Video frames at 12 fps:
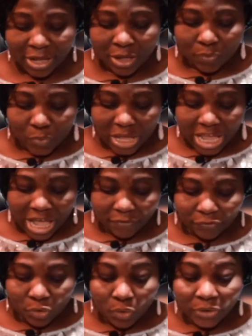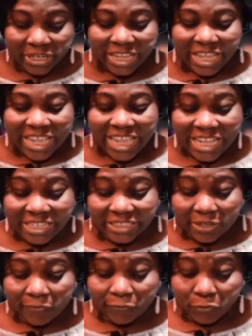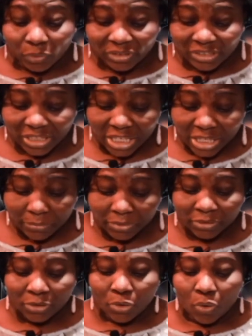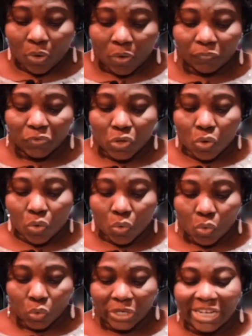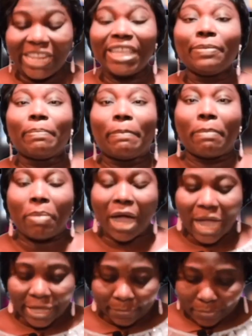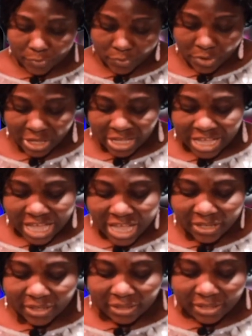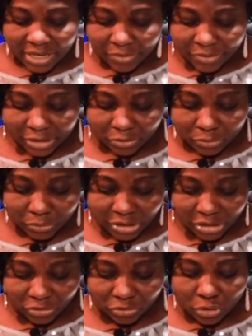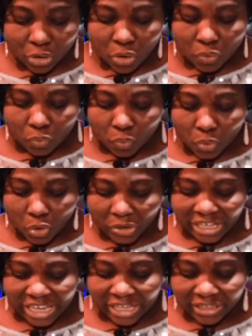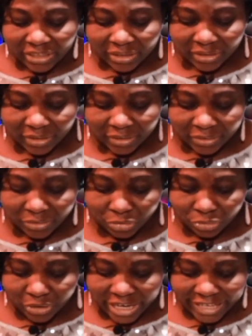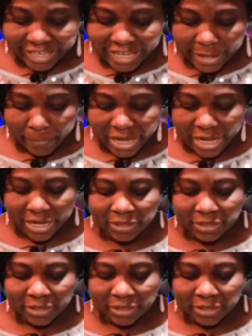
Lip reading: we have got In the Footsteps of the Holy Bible, and the director is Ronan Tregama.